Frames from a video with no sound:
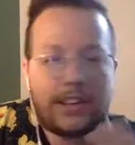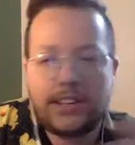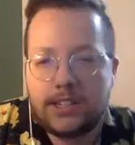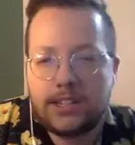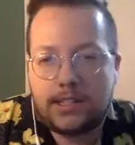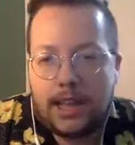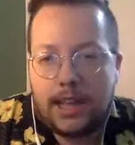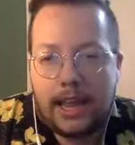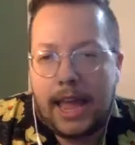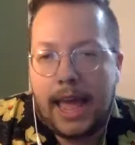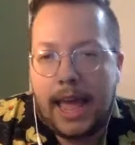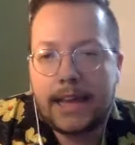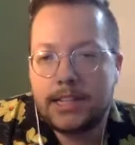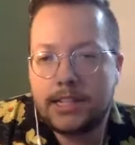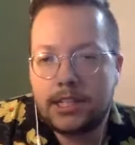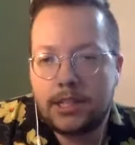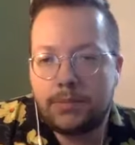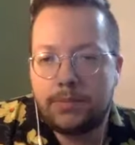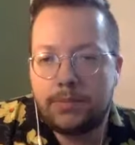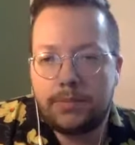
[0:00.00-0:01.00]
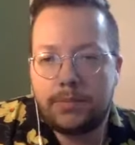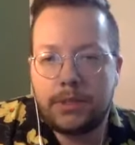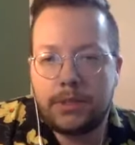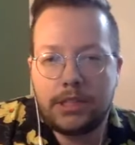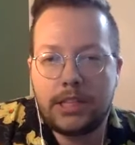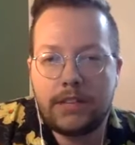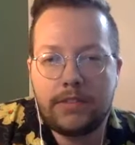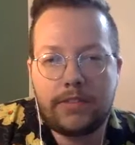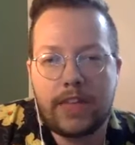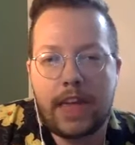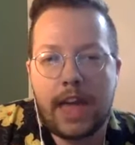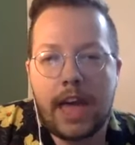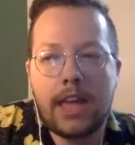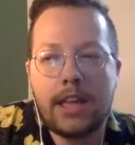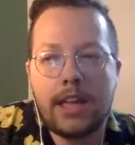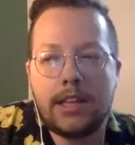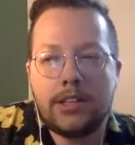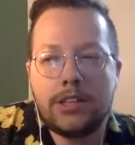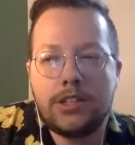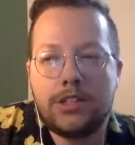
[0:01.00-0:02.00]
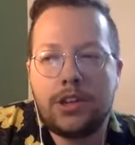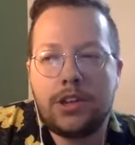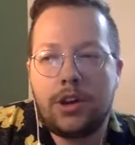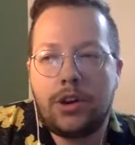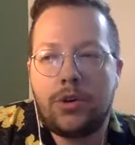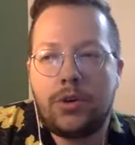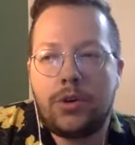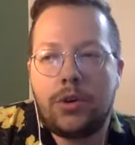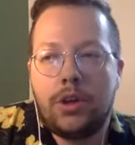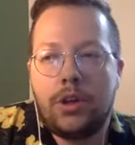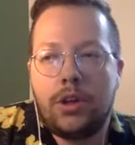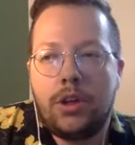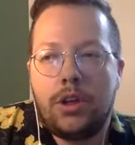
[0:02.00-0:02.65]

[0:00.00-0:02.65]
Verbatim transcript: I just I had to believe that, and so